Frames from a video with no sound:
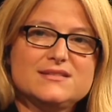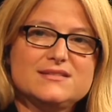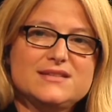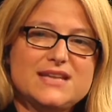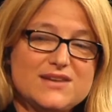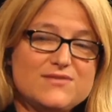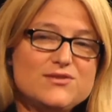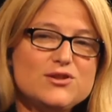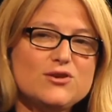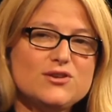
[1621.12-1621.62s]

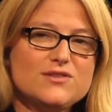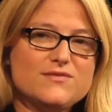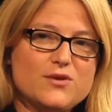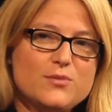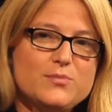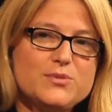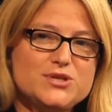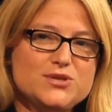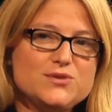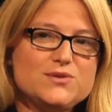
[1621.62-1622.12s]
have a lot of
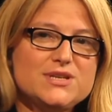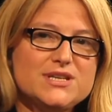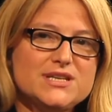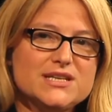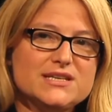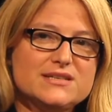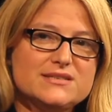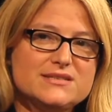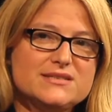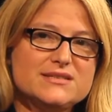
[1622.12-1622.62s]

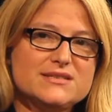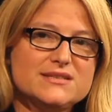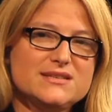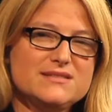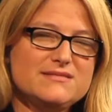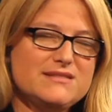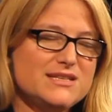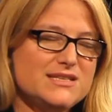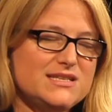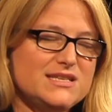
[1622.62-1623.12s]
opportunities.
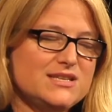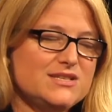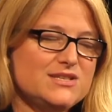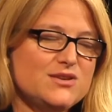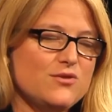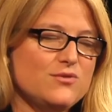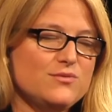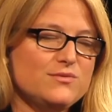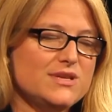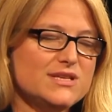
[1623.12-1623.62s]
There's
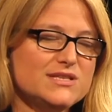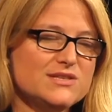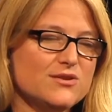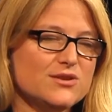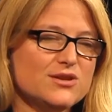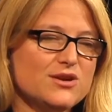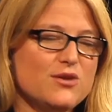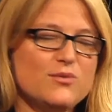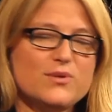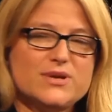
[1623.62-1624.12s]
not
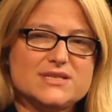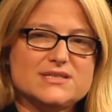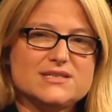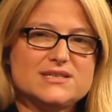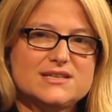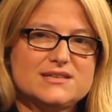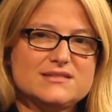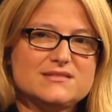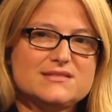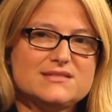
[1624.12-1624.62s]
a
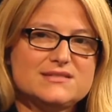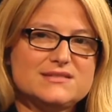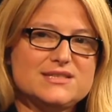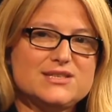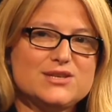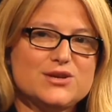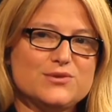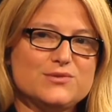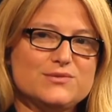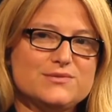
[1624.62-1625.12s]
coincidence, you
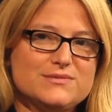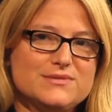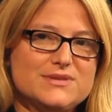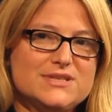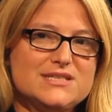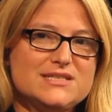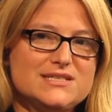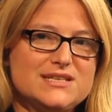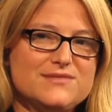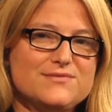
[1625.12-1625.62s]
know.
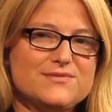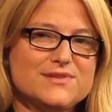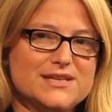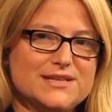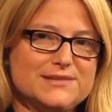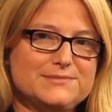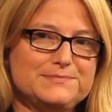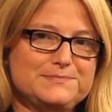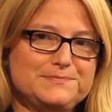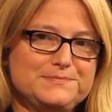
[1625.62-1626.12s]
It's definitely.